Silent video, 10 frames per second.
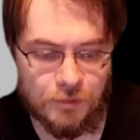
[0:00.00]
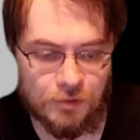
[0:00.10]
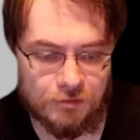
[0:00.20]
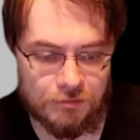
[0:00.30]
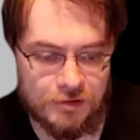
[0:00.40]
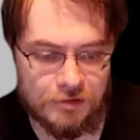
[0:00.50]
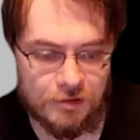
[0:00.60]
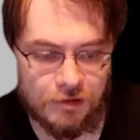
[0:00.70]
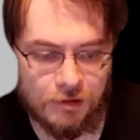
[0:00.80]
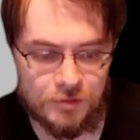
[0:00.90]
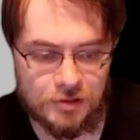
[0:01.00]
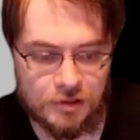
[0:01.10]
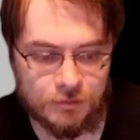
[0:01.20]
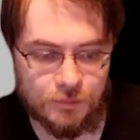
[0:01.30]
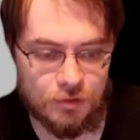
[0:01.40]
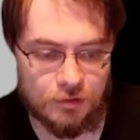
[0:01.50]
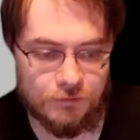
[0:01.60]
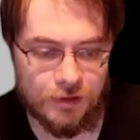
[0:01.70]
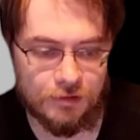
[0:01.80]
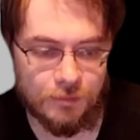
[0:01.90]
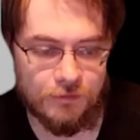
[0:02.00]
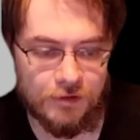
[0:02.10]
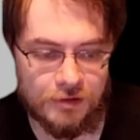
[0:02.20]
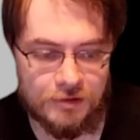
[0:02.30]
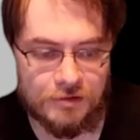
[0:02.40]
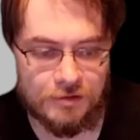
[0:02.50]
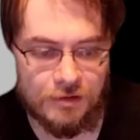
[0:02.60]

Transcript: recent climate change report found the prevalence